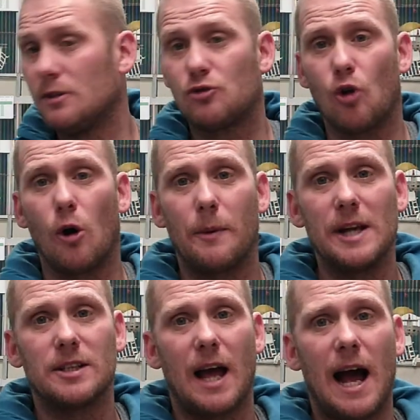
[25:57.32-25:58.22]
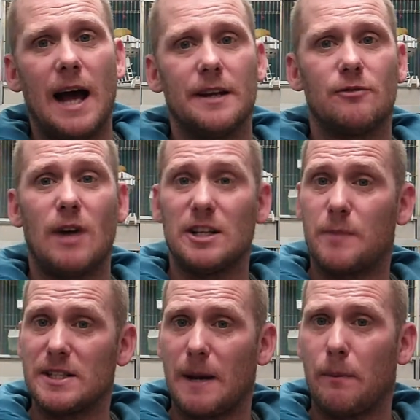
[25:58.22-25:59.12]
strawberries and
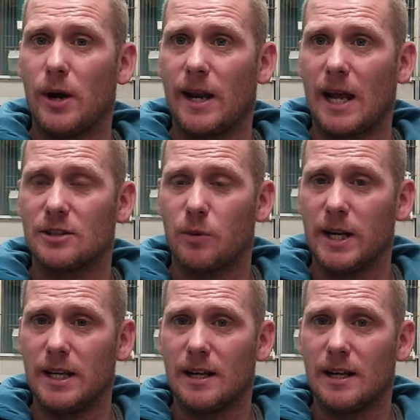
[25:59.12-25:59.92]
raspberries I put in last week